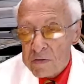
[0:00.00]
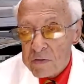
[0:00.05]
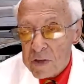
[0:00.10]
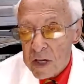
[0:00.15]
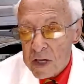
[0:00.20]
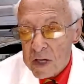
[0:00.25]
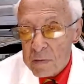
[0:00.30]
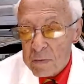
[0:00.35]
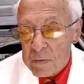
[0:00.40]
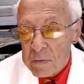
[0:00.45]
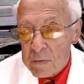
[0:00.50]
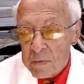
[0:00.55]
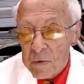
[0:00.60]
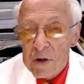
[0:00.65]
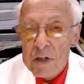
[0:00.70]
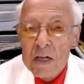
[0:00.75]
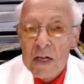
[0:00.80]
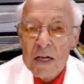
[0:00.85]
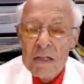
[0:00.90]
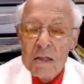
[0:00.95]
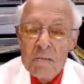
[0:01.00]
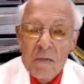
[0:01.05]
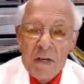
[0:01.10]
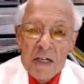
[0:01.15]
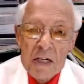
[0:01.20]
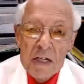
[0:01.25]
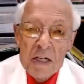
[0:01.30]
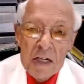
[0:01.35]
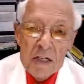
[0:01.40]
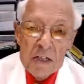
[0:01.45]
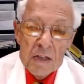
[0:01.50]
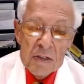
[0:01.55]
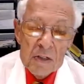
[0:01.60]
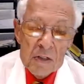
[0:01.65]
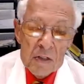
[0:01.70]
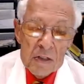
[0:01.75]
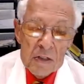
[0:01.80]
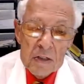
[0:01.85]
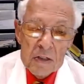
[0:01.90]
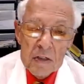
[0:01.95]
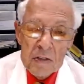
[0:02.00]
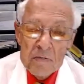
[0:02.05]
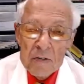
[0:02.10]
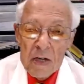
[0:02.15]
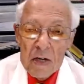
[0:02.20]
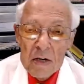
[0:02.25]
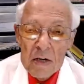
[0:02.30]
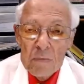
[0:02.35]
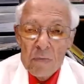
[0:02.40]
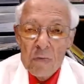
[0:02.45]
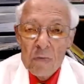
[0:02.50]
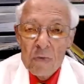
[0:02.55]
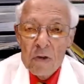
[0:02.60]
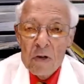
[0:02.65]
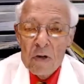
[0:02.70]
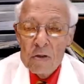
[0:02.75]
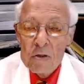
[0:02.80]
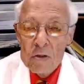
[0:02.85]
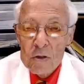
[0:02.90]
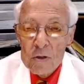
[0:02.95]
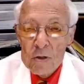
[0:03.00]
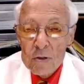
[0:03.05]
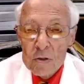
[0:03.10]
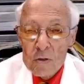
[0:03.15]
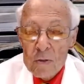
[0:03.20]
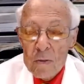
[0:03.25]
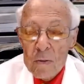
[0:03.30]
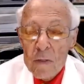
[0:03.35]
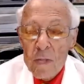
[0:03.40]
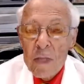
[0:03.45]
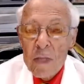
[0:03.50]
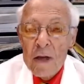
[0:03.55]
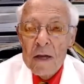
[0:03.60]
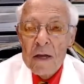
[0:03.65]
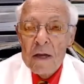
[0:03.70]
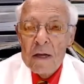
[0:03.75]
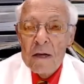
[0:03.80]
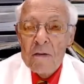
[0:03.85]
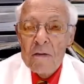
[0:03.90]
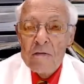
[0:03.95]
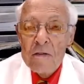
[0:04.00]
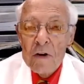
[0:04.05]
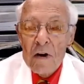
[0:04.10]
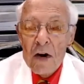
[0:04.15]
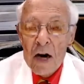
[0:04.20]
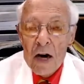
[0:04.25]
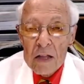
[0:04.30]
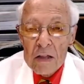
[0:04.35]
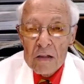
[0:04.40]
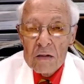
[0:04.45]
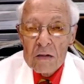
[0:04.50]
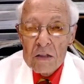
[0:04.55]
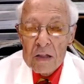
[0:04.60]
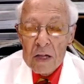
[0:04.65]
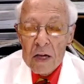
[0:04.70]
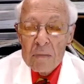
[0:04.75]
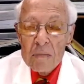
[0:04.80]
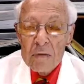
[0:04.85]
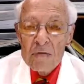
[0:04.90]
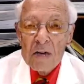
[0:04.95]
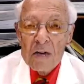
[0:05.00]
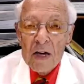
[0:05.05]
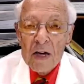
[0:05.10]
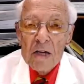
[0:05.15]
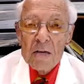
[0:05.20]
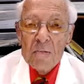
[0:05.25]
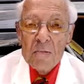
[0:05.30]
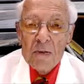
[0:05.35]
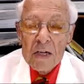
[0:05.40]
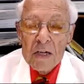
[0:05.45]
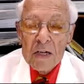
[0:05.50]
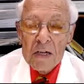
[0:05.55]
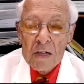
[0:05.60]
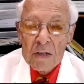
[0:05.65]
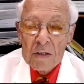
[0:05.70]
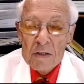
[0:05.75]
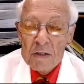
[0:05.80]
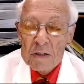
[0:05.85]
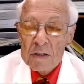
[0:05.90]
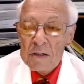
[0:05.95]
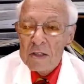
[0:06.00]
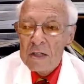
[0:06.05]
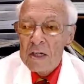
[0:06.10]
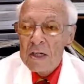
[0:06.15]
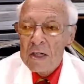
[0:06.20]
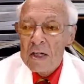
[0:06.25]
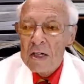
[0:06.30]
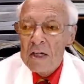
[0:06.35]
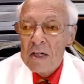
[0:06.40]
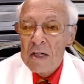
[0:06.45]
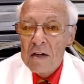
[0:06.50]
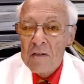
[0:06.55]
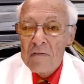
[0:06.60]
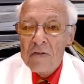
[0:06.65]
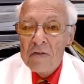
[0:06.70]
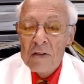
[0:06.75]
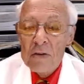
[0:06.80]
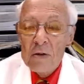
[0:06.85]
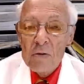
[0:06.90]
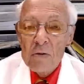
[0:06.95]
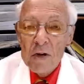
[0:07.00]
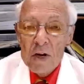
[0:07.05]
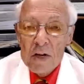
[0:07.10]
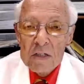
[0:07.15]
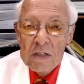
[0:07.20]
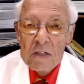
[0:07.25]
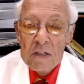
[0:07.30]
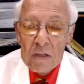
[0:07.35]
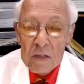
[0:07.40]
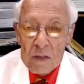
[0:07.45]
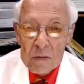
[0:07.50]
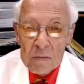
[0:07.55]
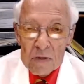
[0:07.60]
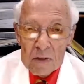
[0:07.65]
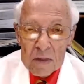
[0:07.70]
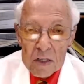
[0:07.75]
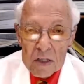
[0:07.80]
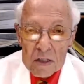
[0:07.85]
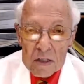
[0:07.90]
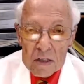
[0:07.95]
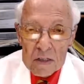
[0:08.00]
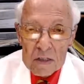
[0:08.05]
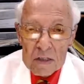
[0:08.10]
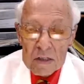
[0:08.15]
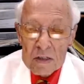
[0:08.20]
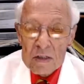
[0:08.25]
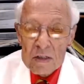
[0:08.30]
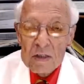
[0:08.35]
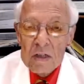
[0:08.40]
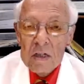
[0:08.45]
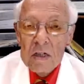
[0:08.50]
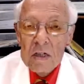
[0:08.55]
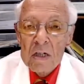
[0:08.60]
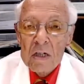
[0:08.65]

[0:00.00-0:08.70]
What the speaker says: of type 1 and the medications of type 2 for either type of diabetes given the right circumstances.